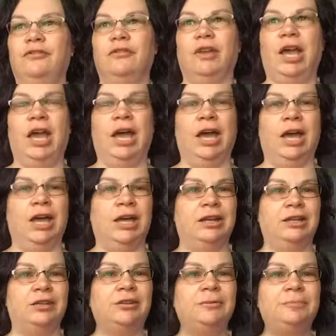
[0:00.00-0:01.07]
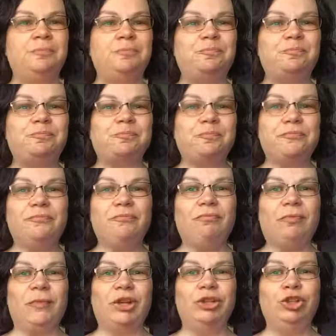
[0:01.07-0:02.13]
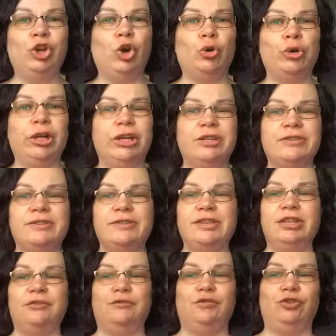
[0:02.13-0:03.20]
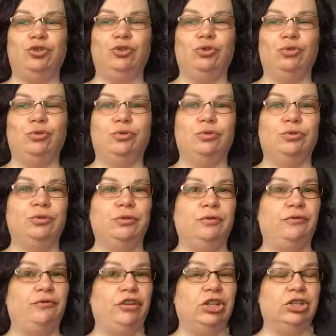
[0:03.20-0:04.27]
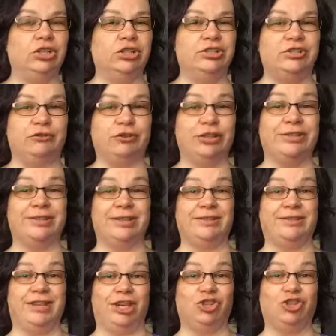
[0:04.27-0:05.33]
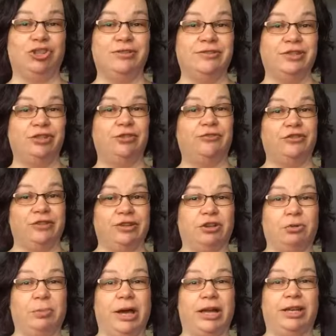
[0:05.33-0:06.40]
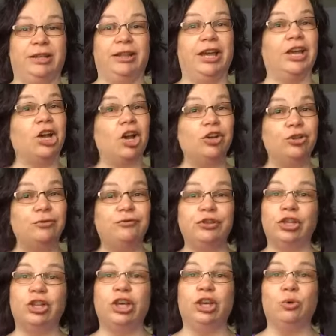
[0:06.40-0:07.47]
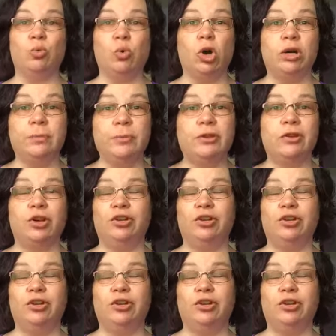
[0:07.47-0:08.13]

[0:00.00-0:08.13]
And notice if you feel different sensations in your physical body. Like, are you feeling warmth?